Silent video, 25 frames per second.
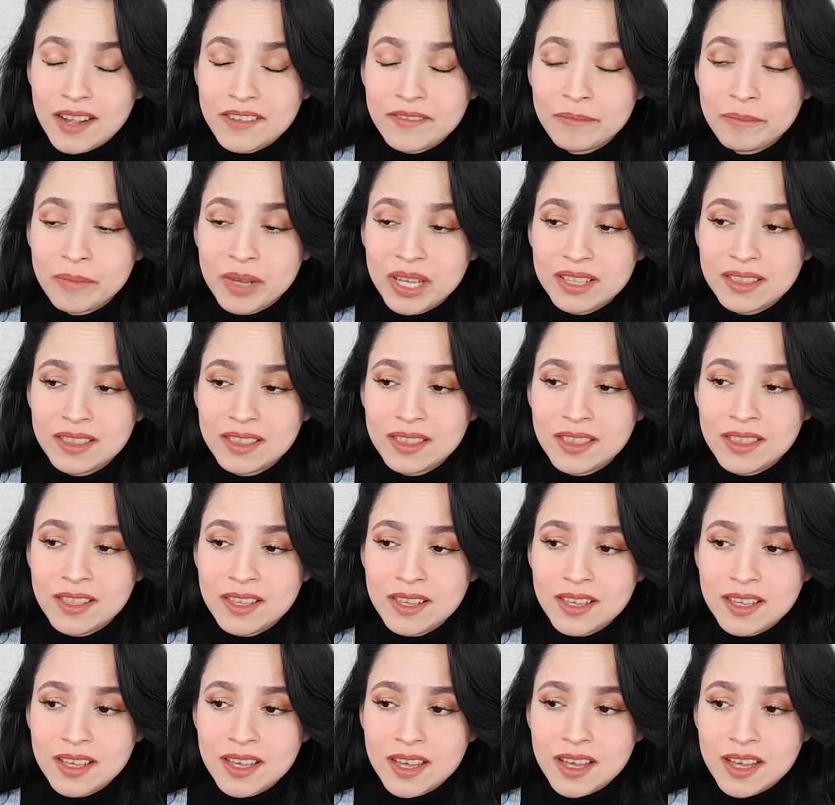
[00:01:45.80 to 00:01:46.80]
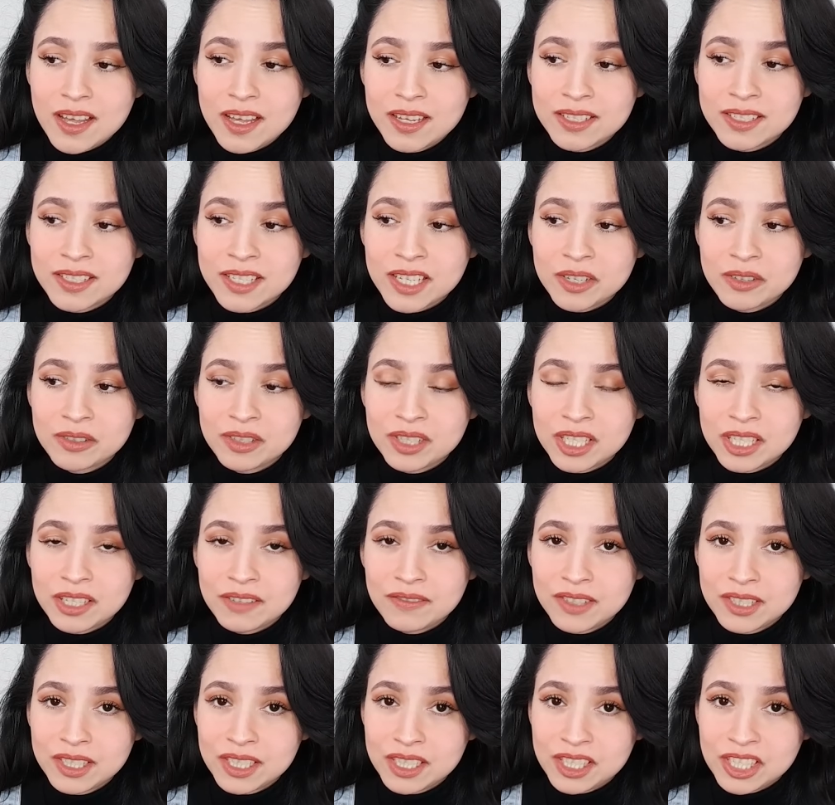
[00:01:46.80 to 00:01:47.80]
made the
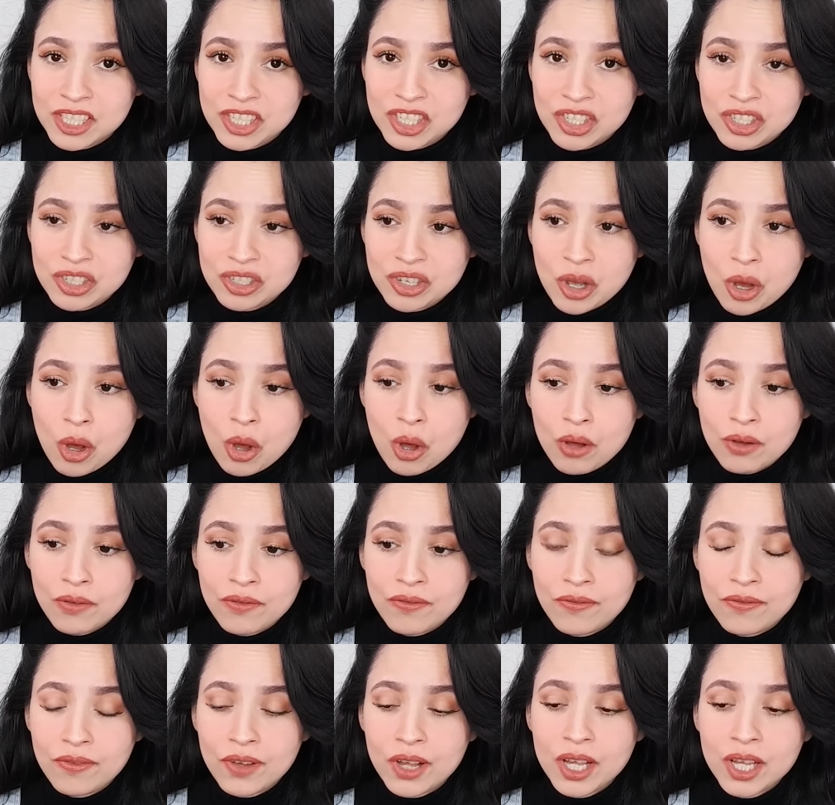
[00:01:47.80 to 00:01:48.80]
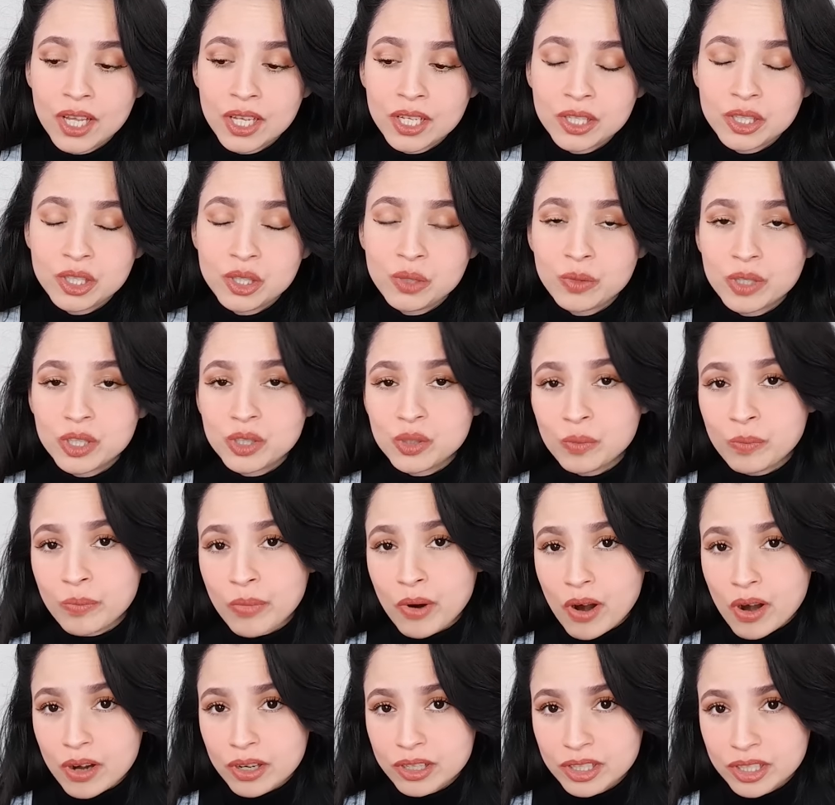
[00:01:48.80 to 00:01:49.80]
executive decision of doing two
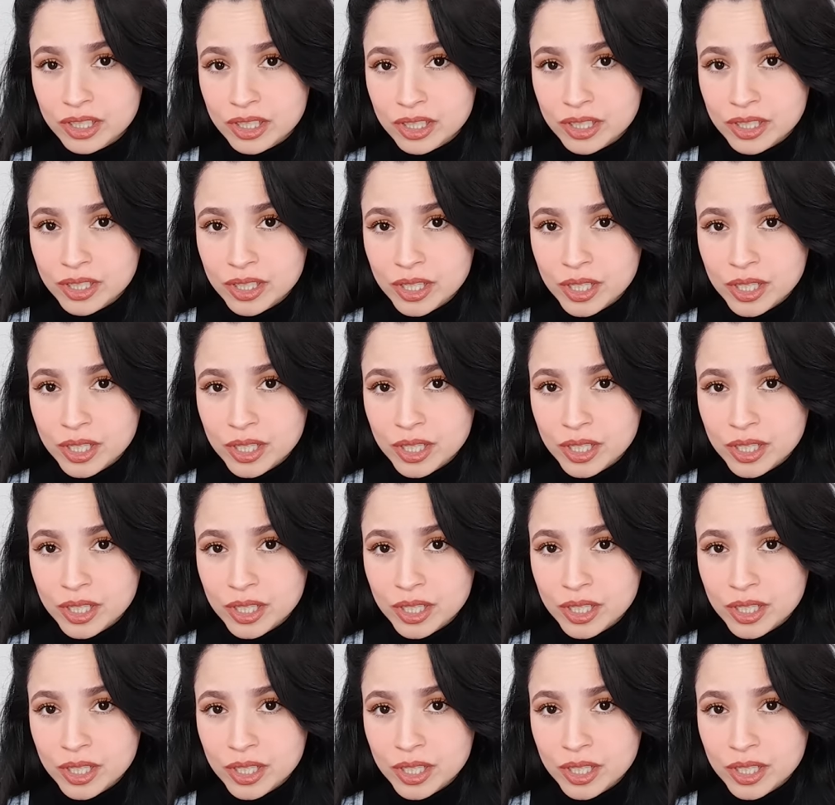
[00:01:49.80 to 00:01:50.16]
parts,